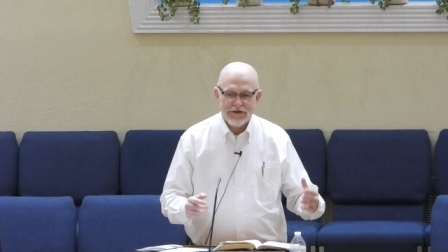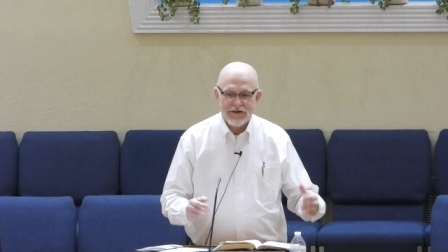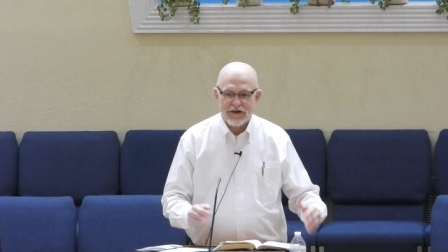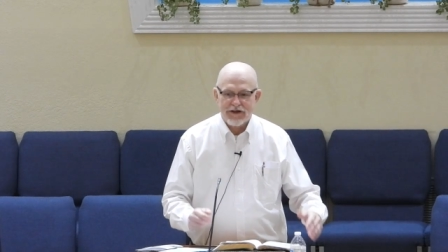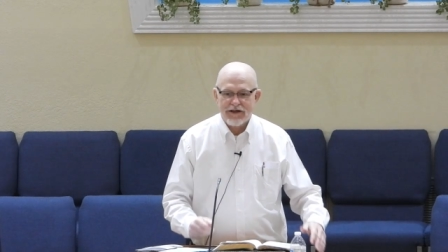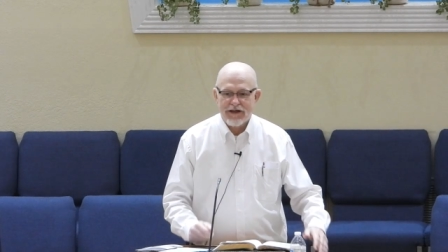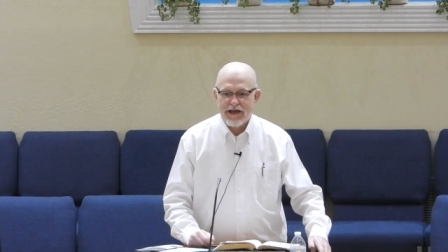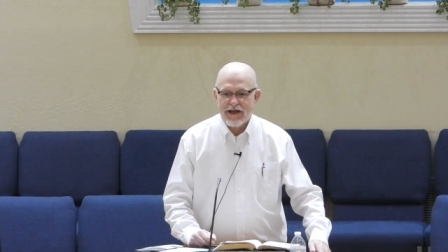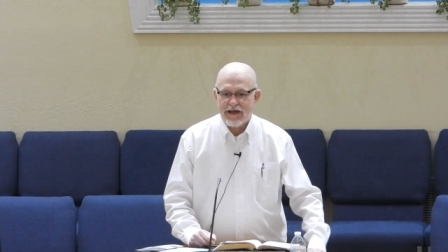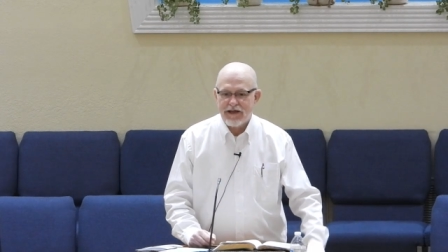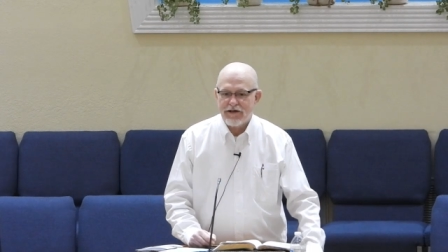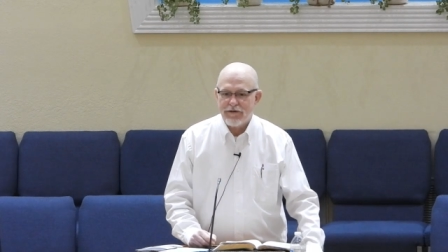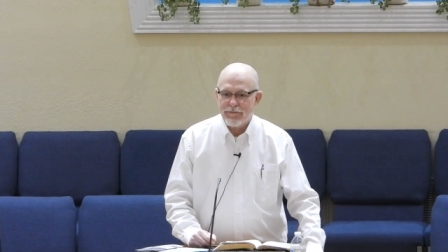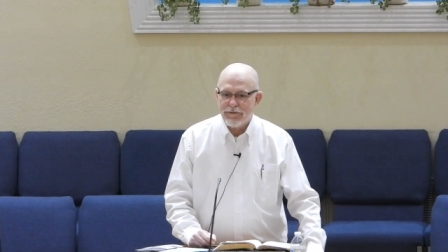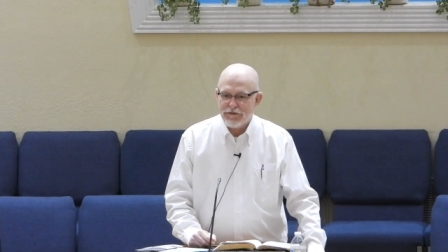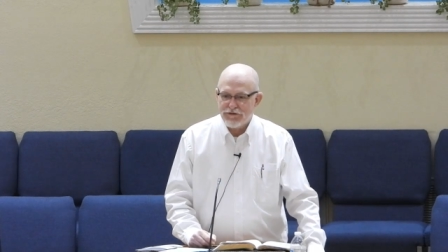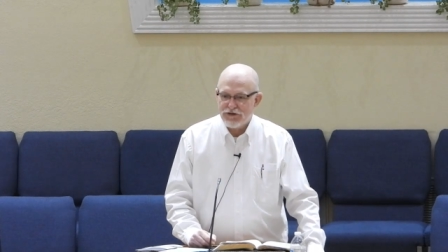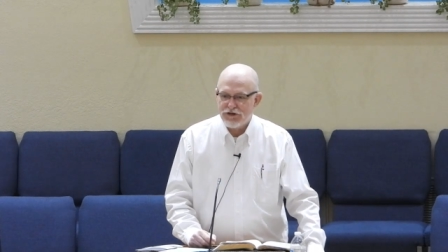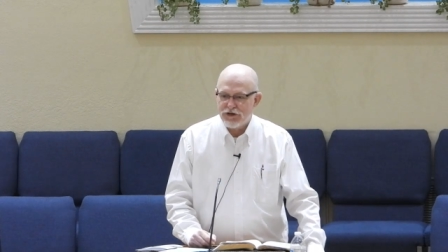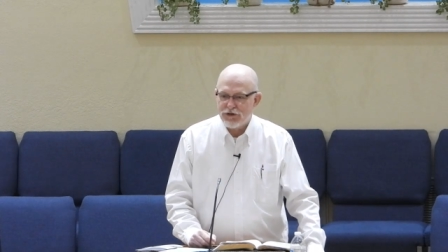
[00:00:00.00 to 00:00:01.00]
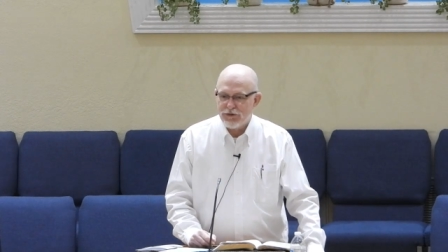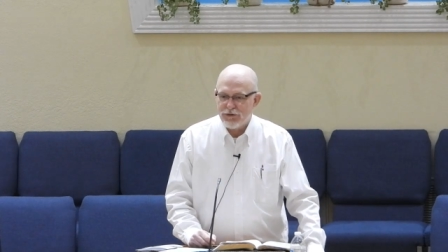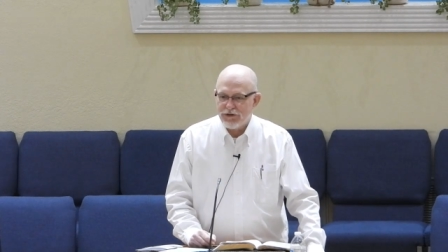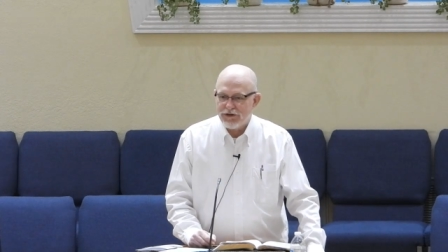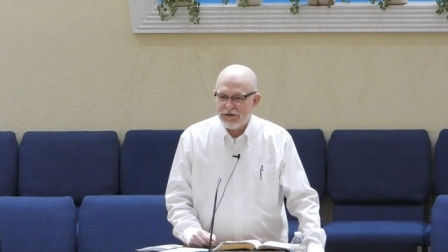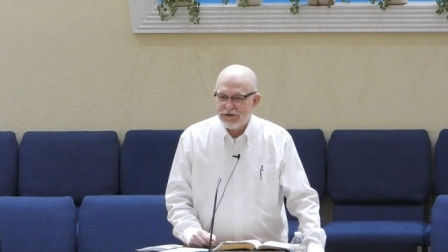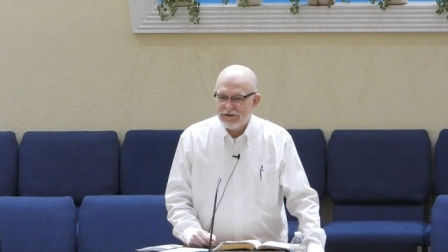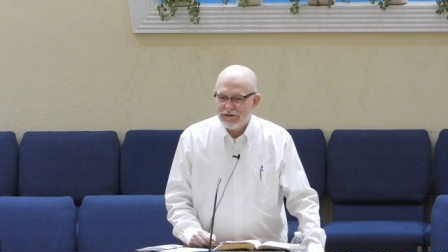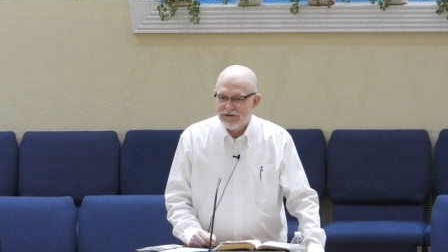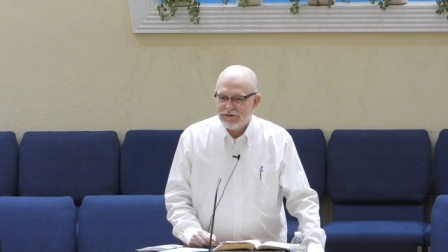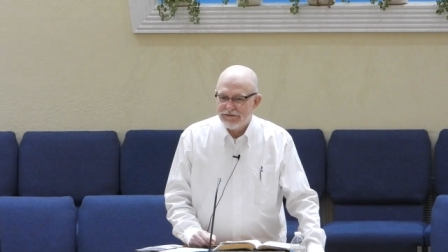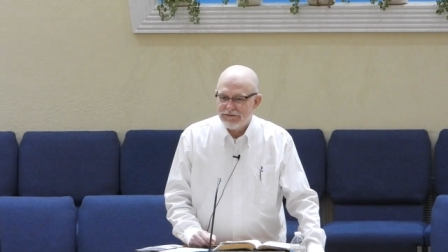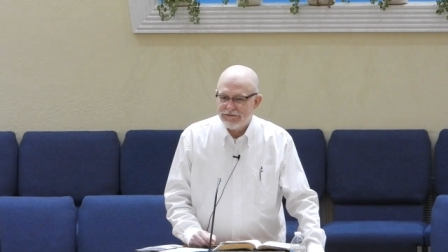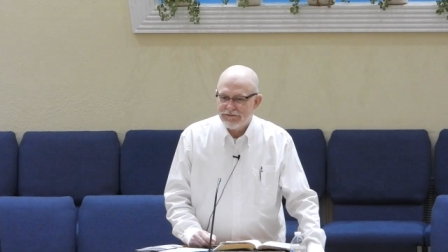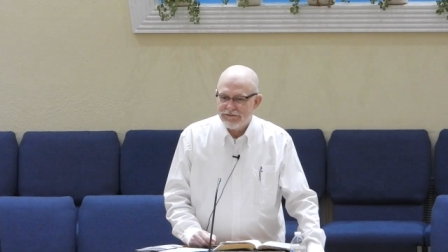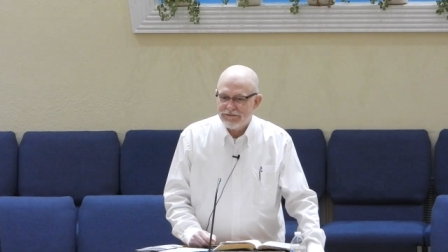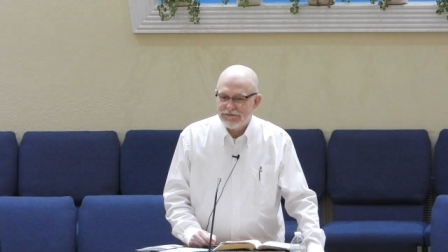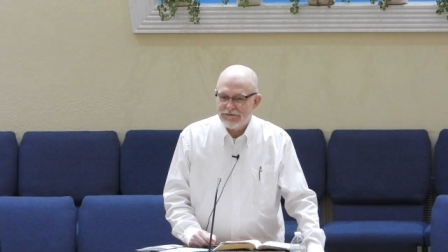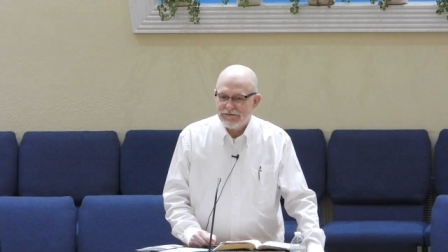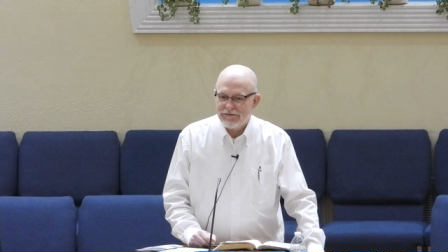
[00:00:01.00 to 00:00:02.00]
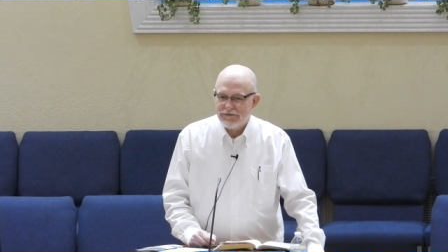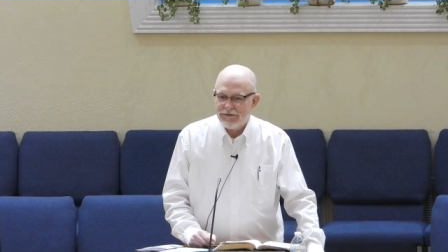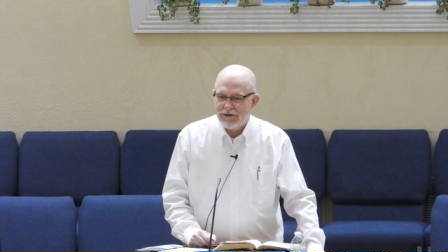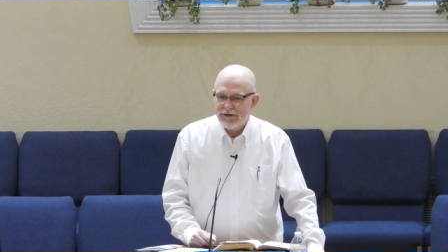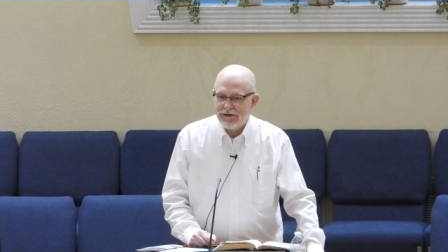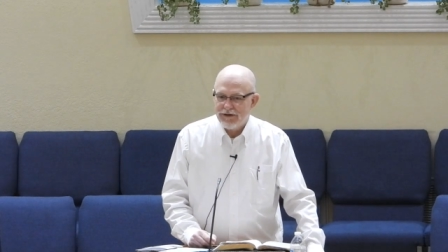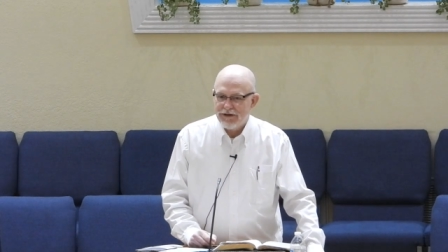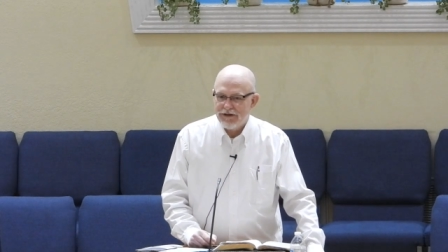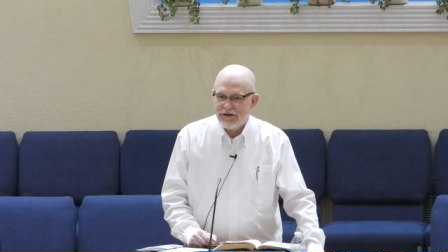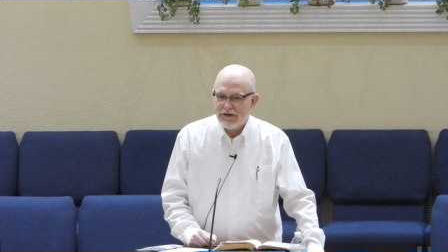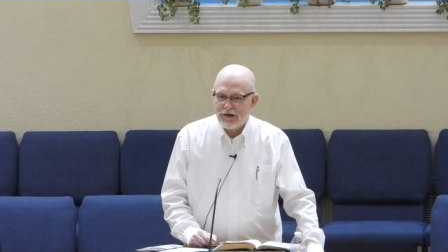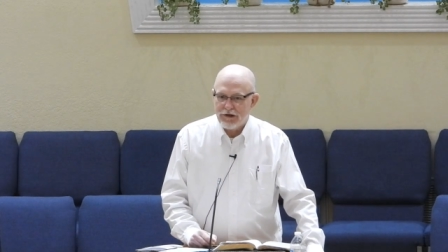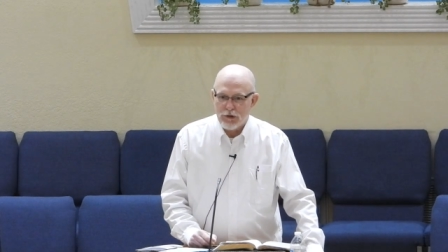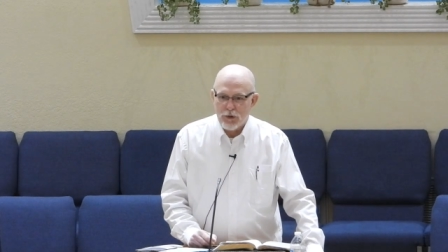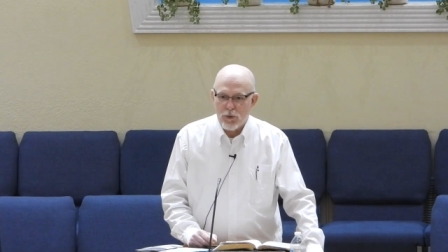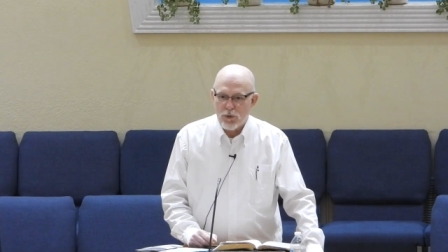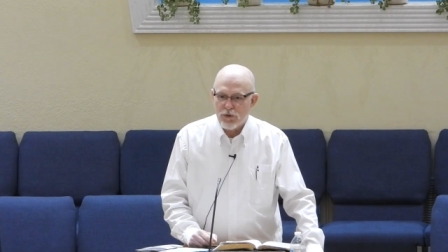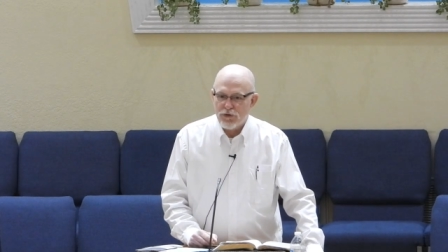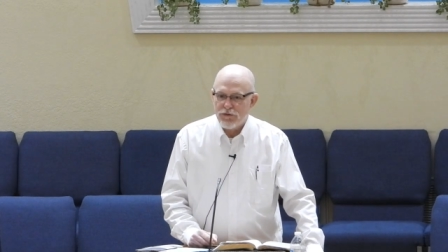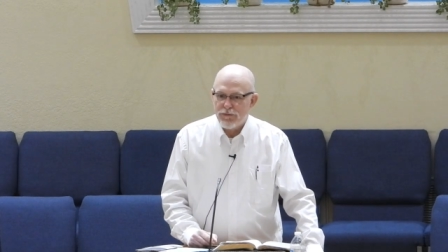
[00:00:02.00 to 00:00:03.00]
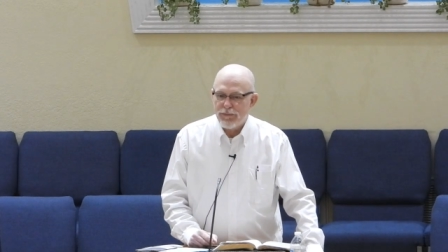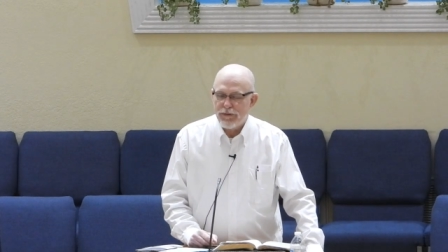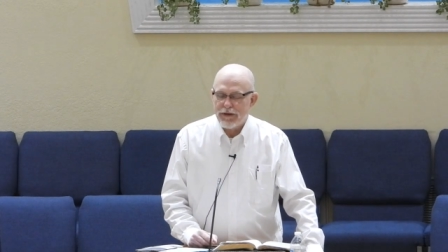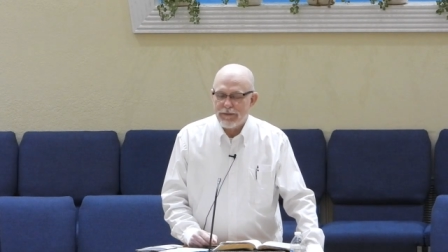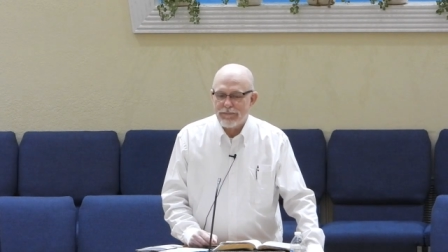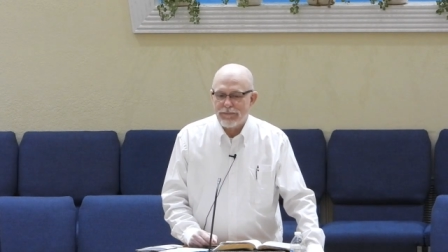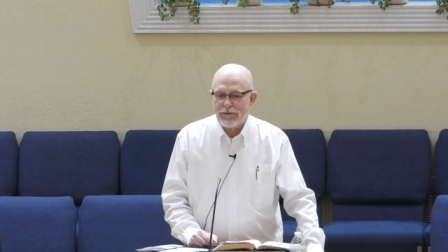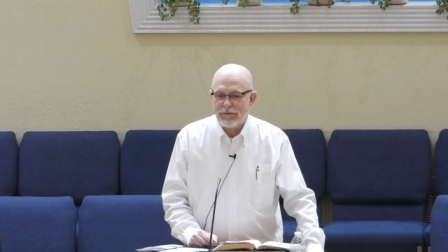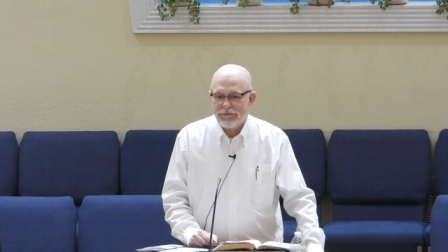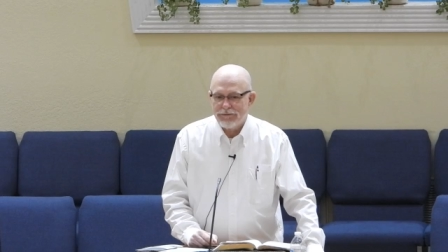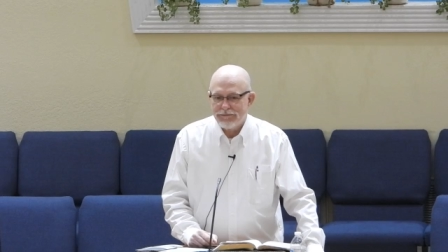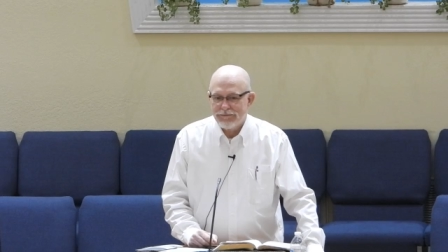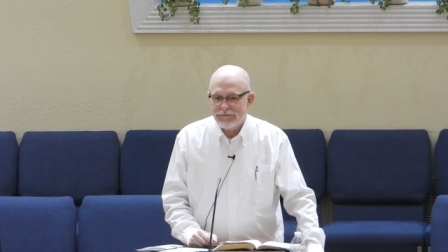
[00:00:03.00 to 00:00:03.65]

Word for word: the kingdom of Judah, the Lord's people.